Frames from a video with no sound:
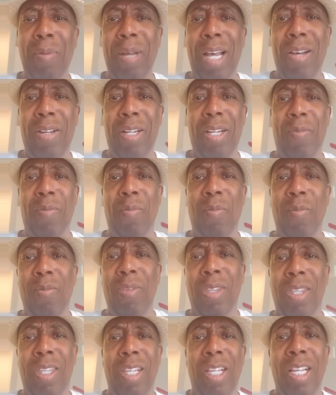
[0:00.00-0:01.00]
about it.
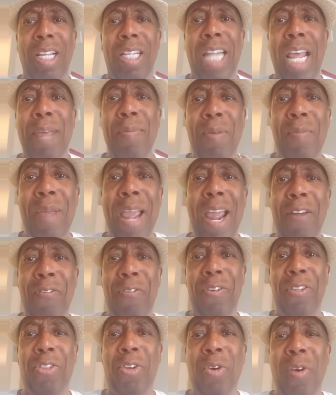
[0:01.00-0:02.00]
They've been married
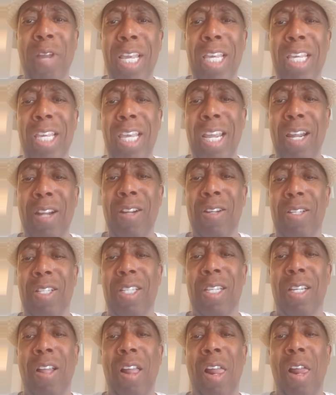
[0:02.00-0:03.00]
for three
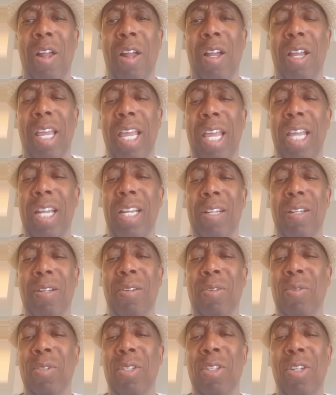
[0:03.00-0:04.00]
years, and
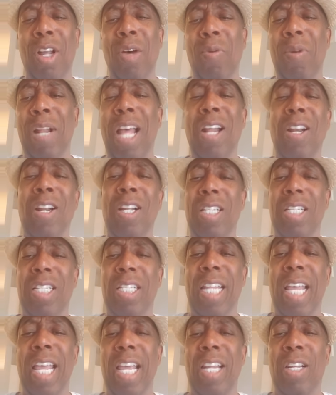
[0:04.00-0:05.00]
you know what I don't
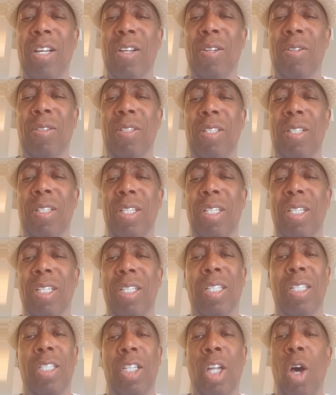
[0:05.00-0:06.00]
understand though.
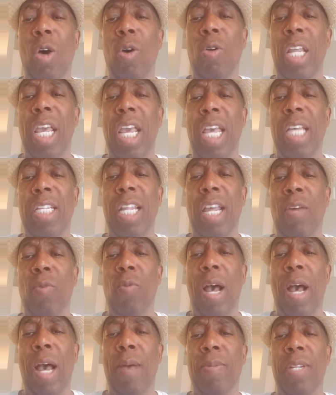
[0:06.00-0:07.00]
No, Nez,
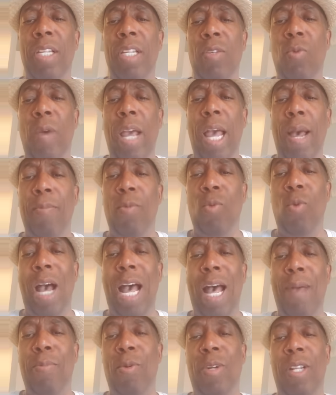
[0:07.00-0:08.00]
that WAP didn't wop
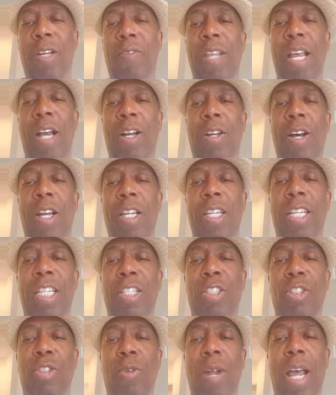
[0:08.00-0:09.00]
wop whatever y'all call it
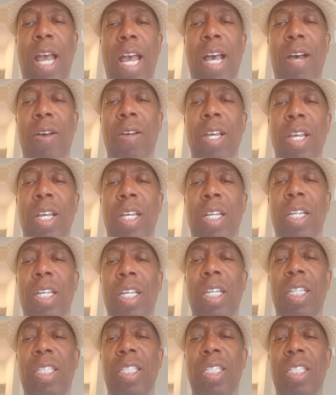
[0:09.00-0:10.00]
didn't drive.
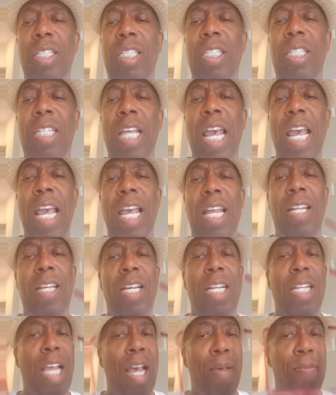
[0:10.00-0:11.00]
It's just sad,
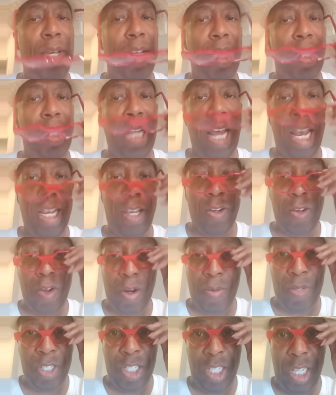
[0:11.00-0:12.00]
honey. I mean, thank you,
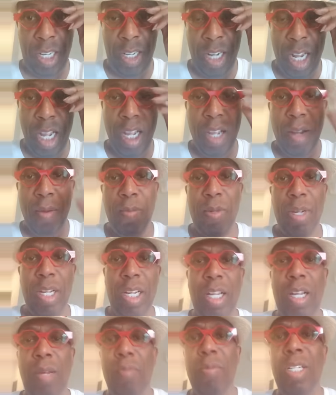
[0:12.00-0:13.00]
Norma Jean.
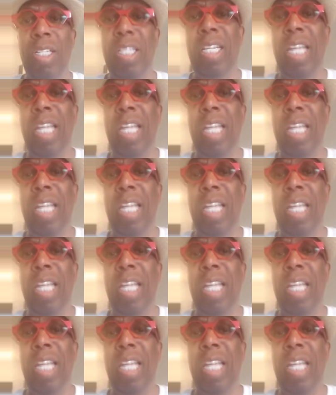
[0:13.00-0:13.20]
But um, the